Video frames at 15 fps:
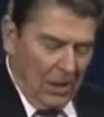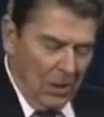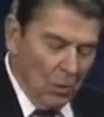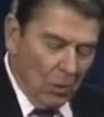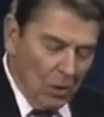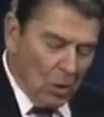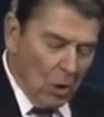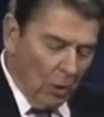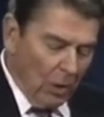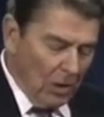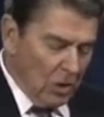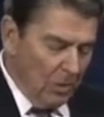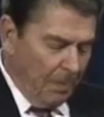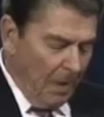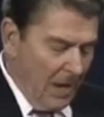"You can go to
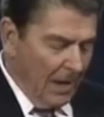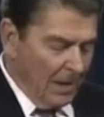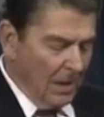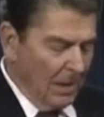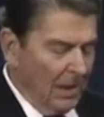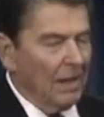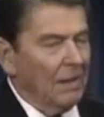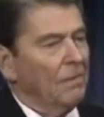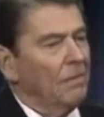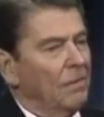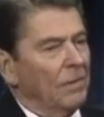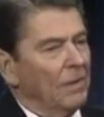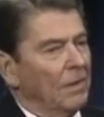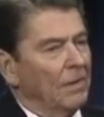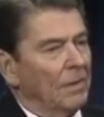Japan to
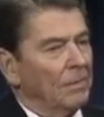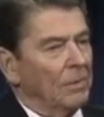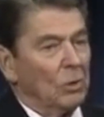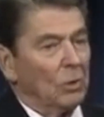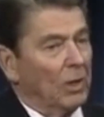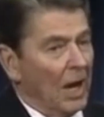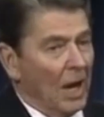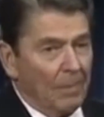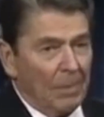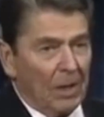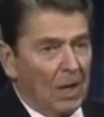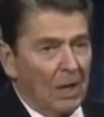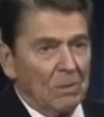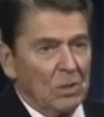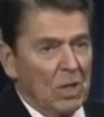live, but you cannot
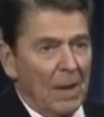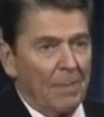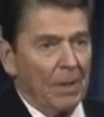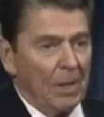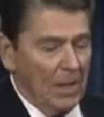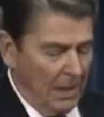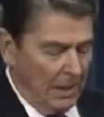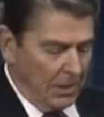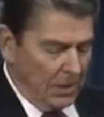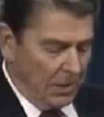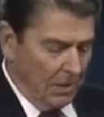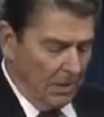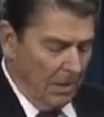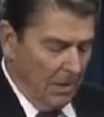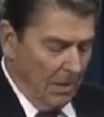become Japanese.